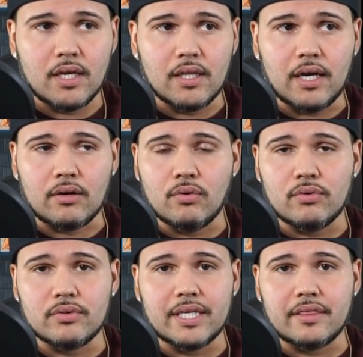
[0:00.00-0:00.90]
a lot of
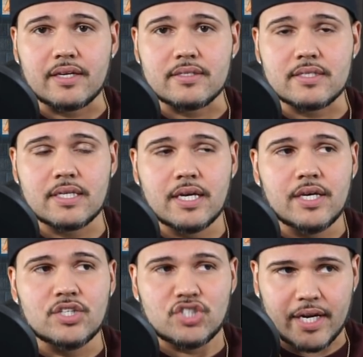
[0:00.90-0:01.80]
cool, neat things.
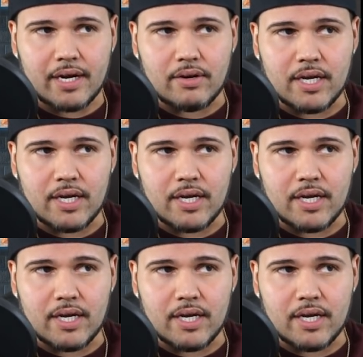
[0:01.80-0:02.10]
Check it out,